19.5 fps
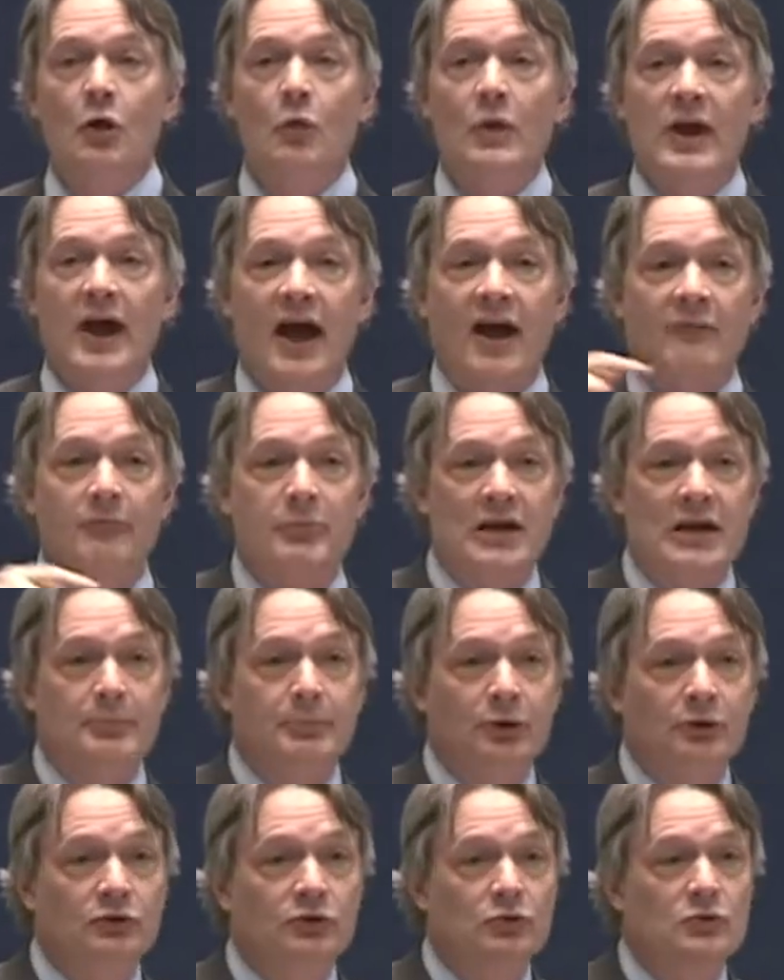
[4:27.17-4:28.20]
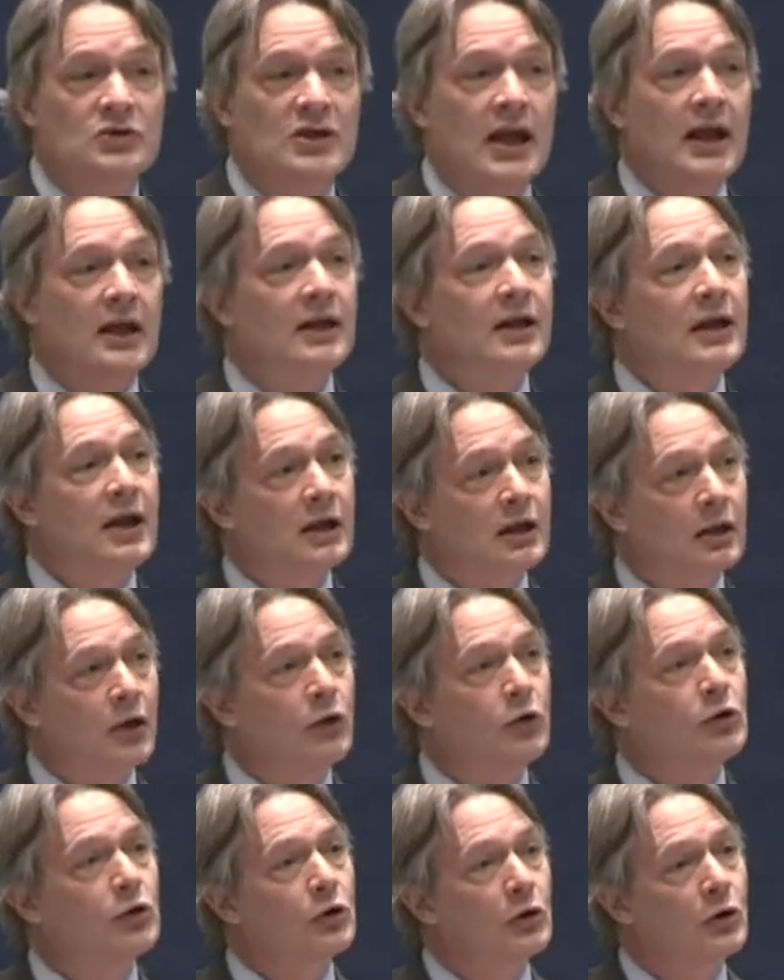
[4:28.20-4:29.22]
we have people do daily and
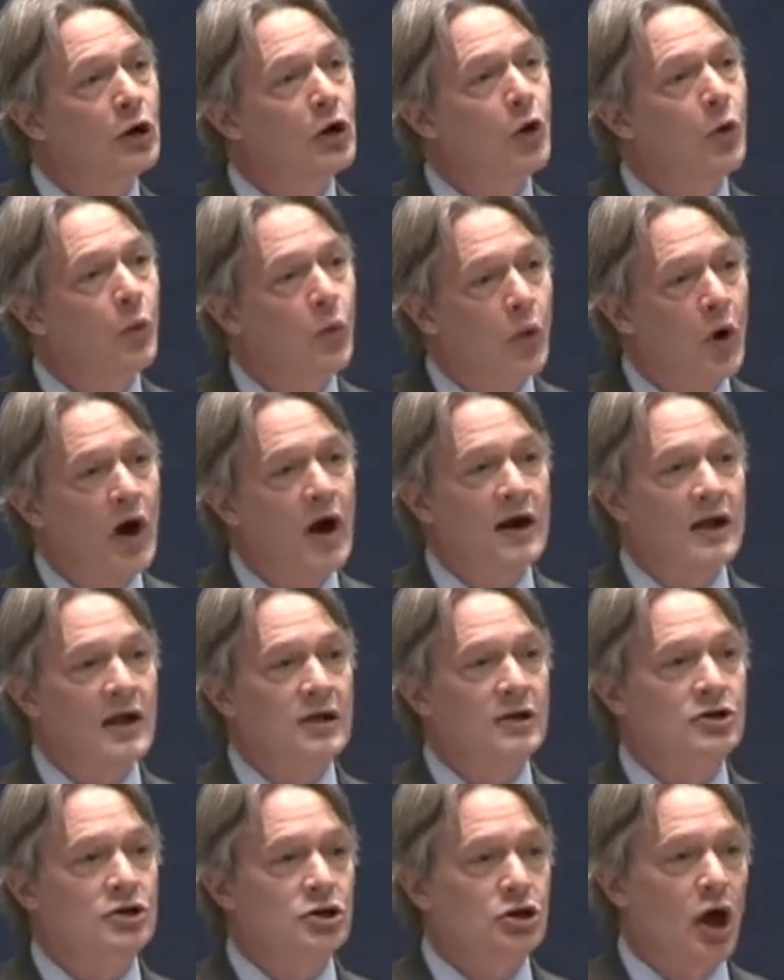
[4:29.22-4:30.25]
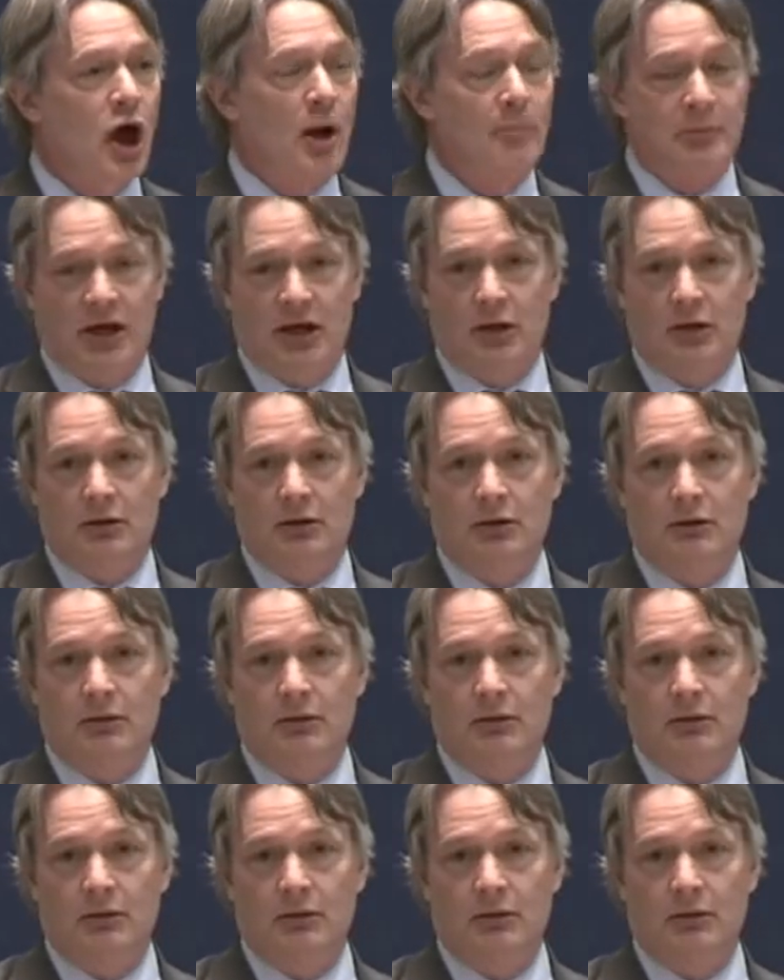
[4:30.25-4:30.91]
local walking shopping.